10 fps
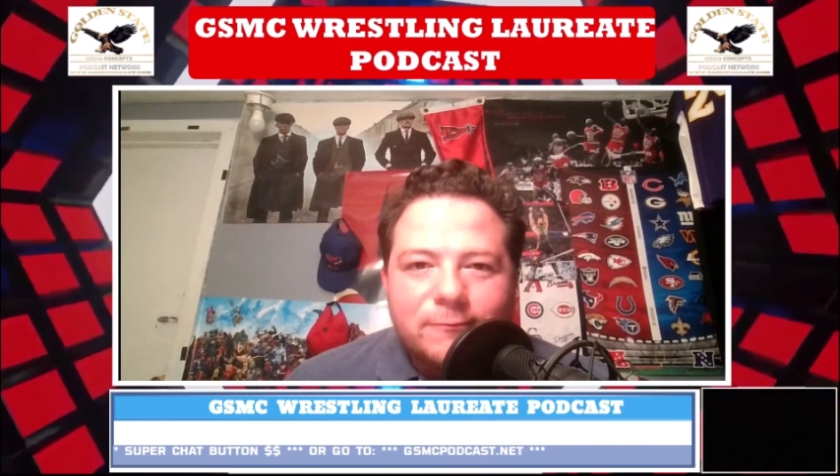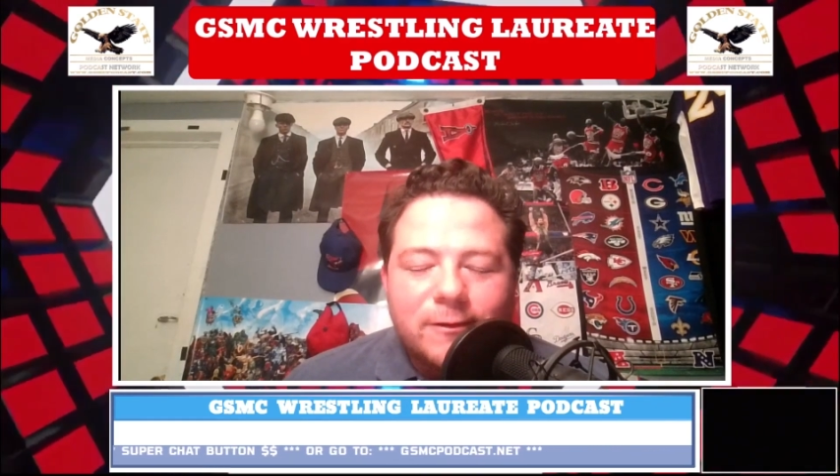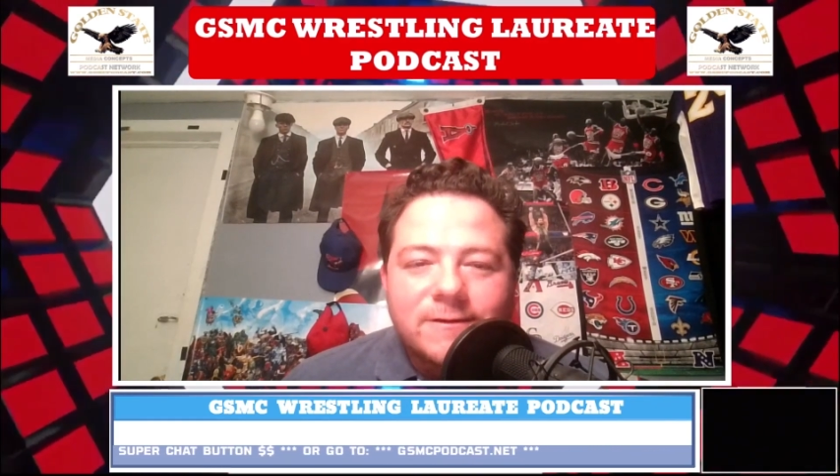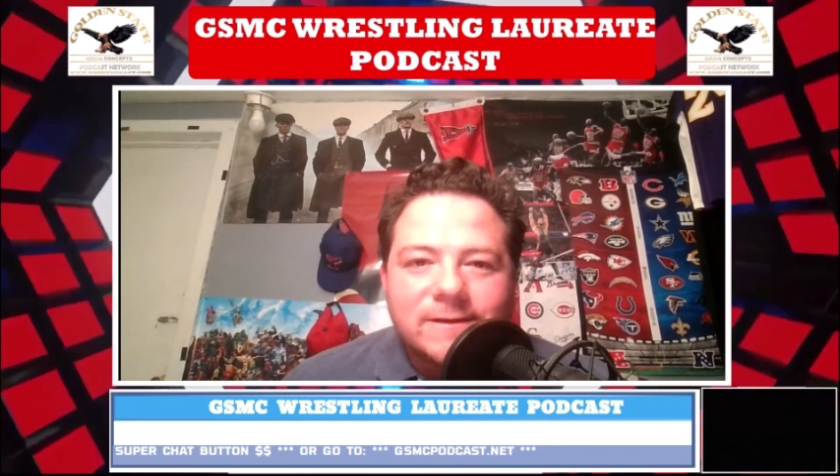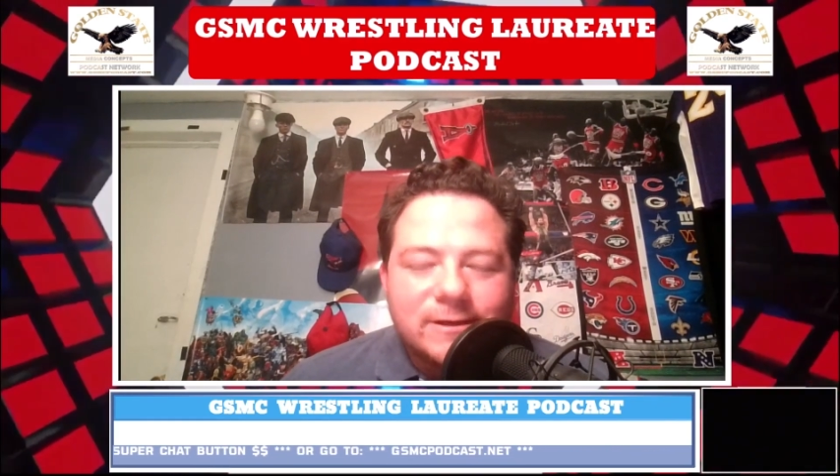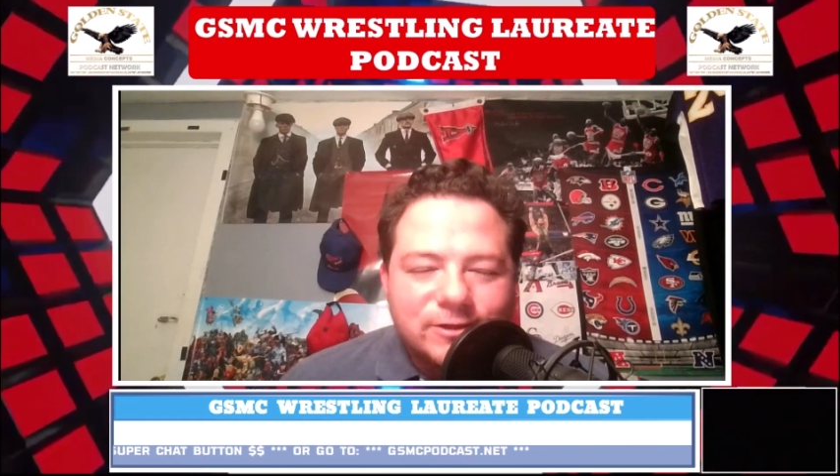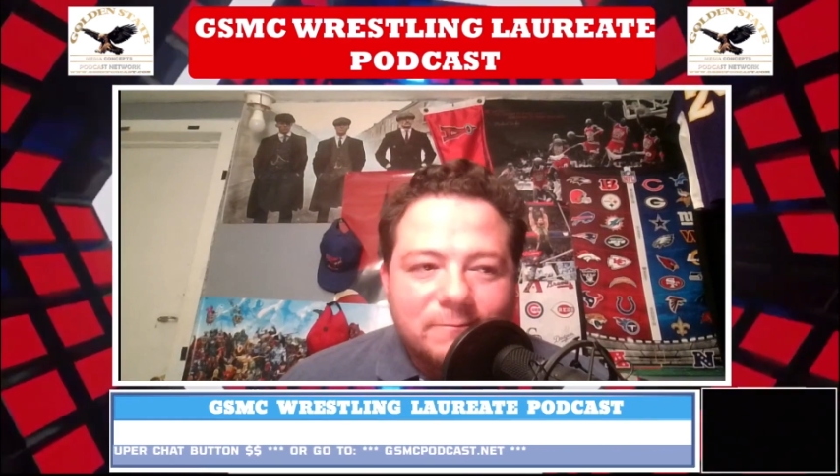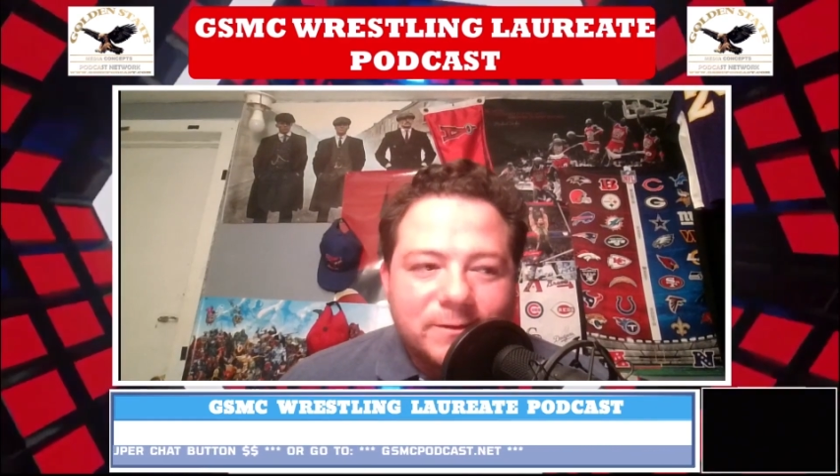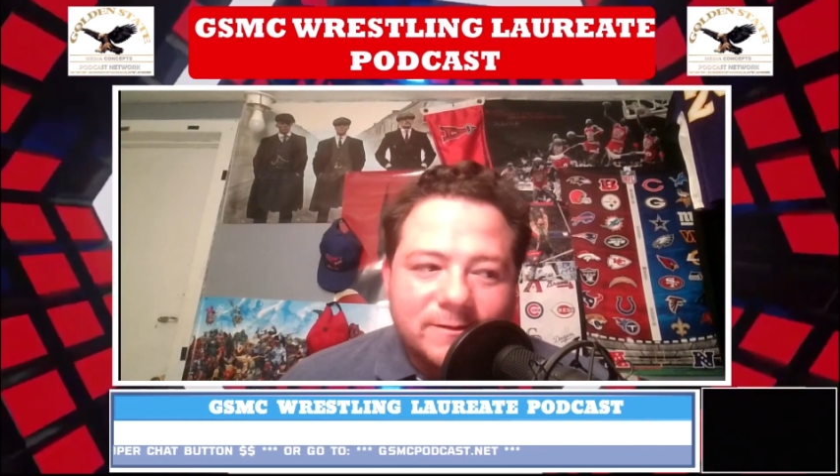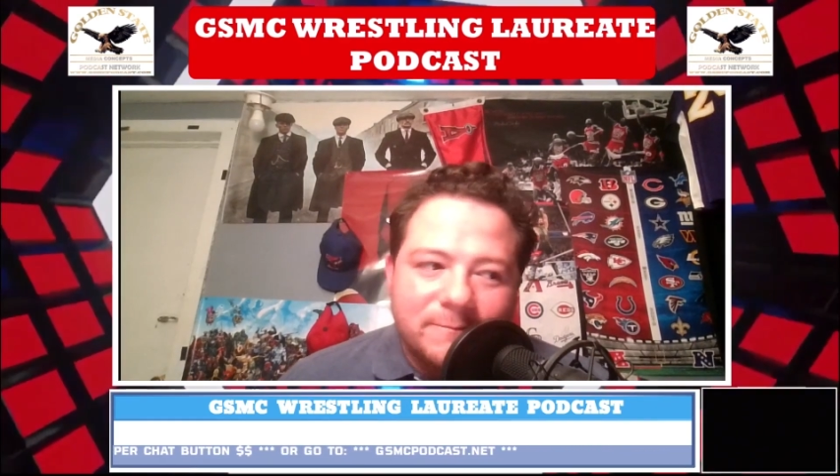We're also going to
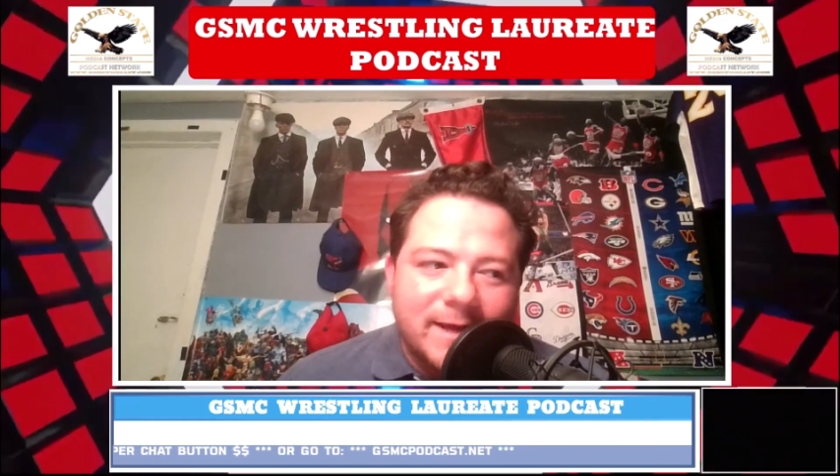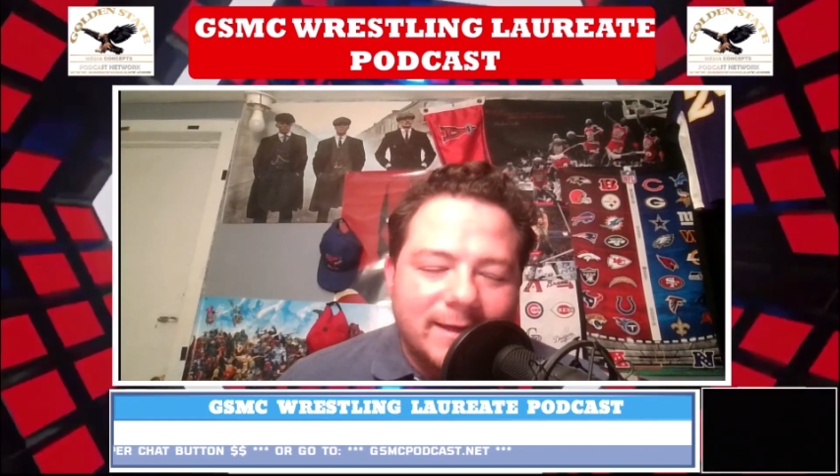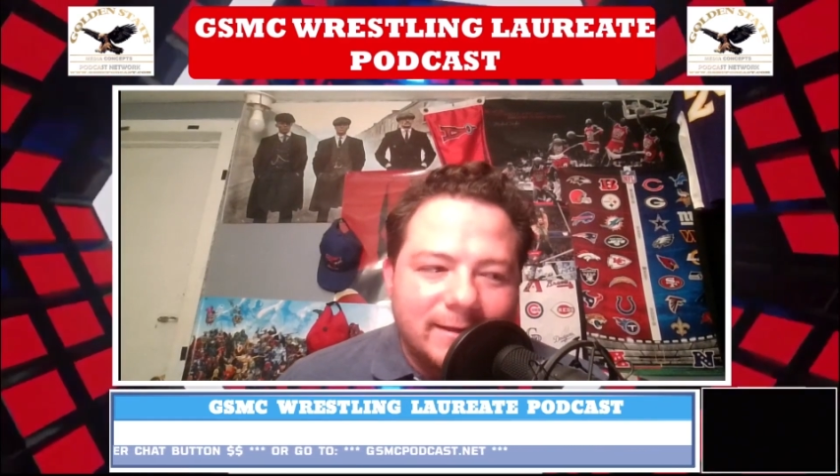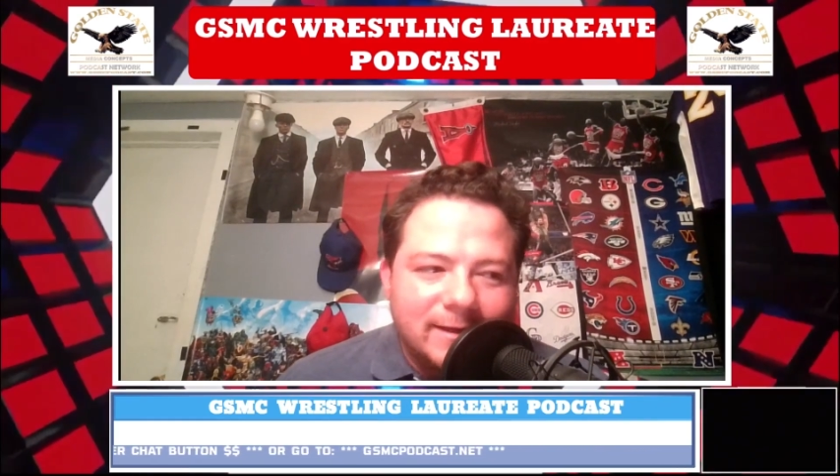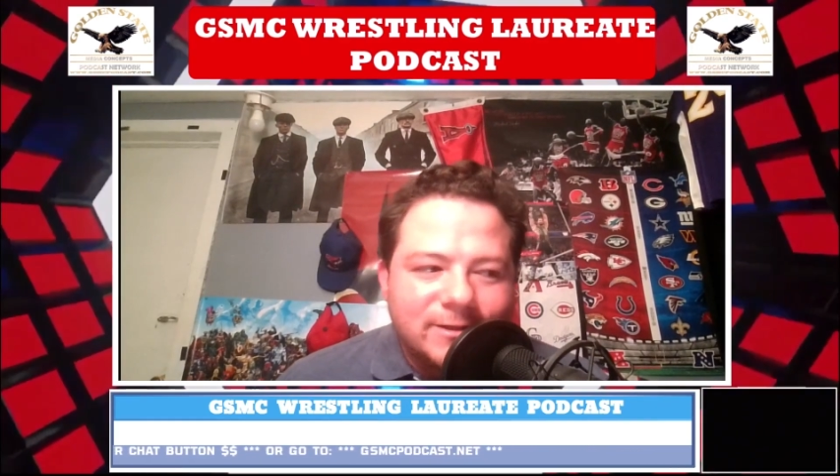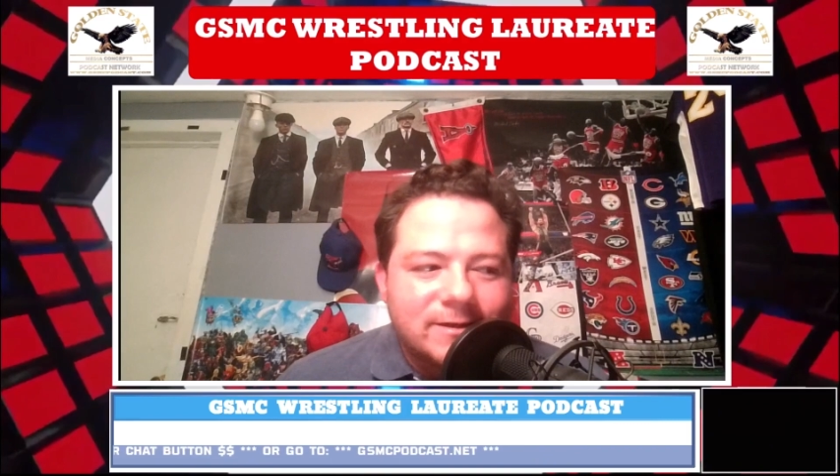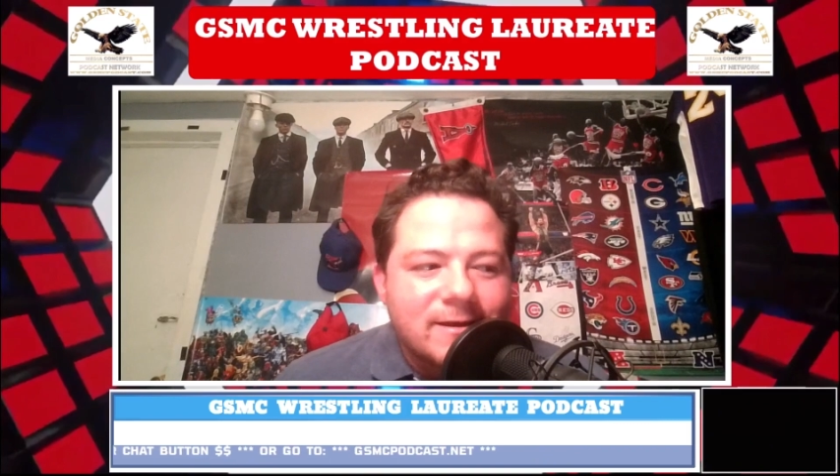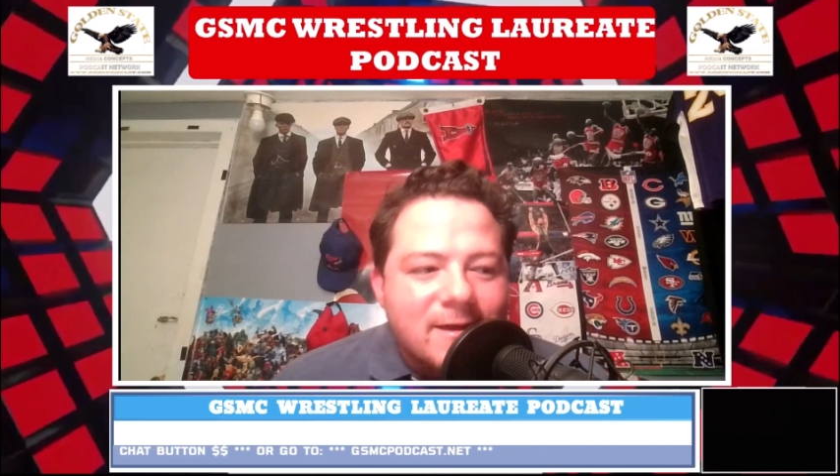jump into Becky Lynch